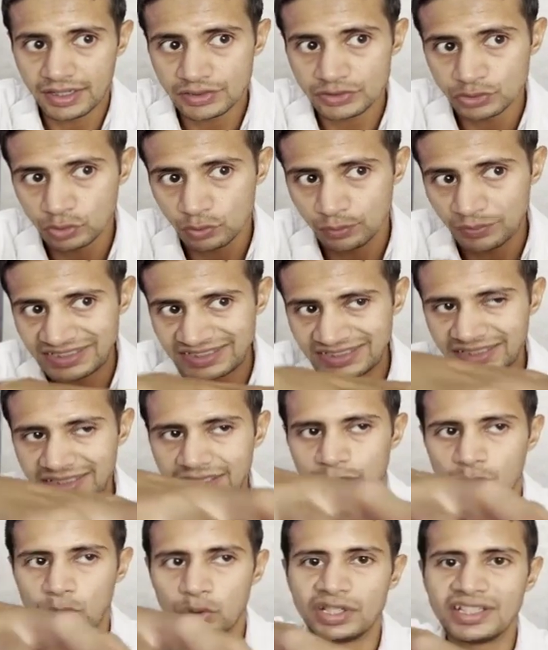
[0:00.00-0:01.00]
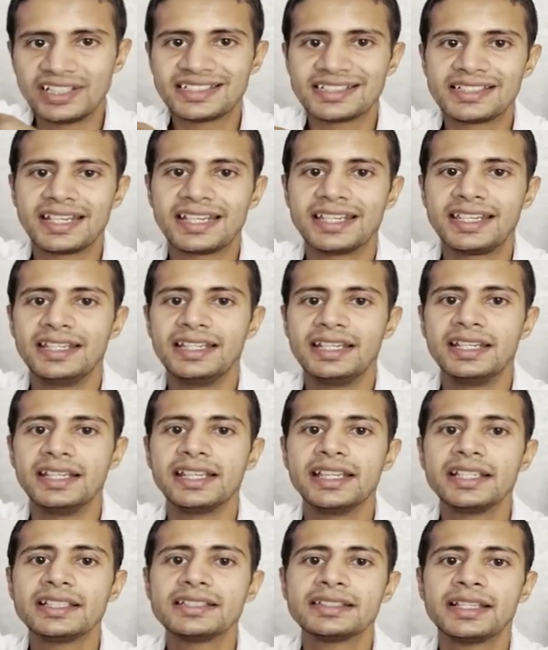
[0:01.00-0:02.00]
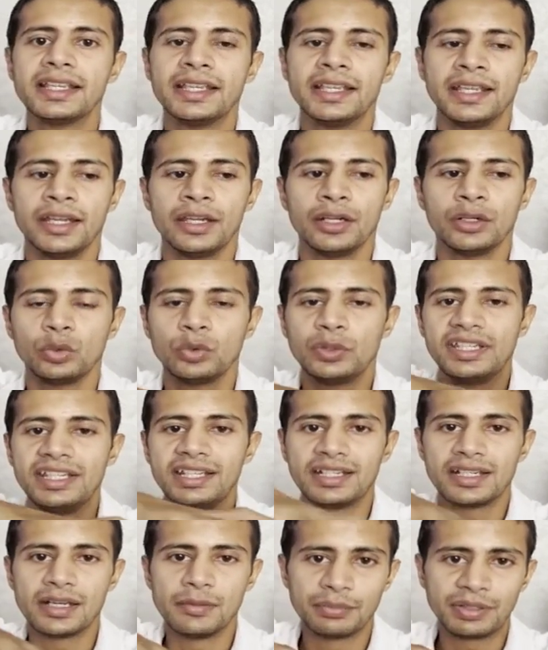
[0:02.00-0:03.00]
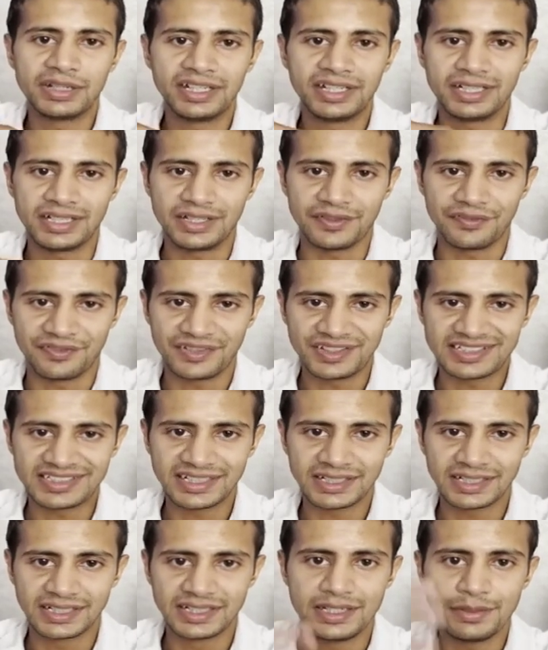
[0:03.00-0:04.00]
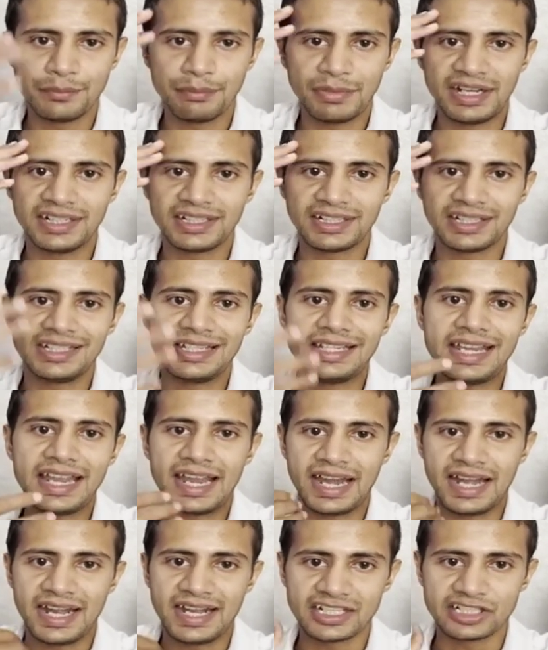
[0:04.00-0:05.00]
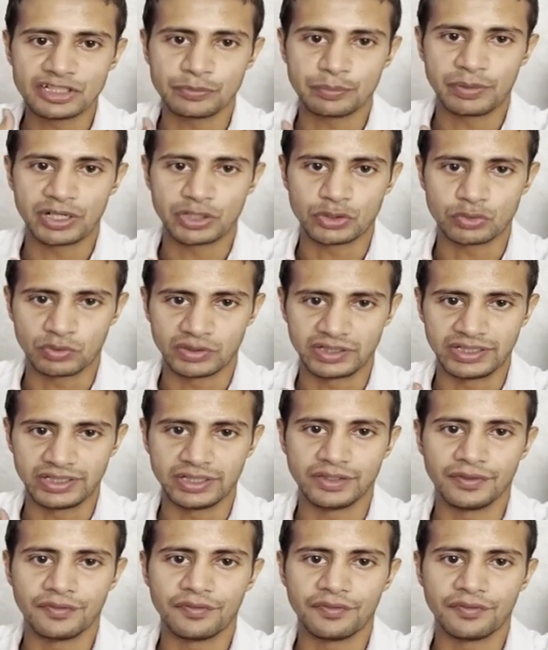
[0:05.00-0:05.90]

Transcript: So basically, holistic healing is to heal completely, physically, mentally, and spiritually,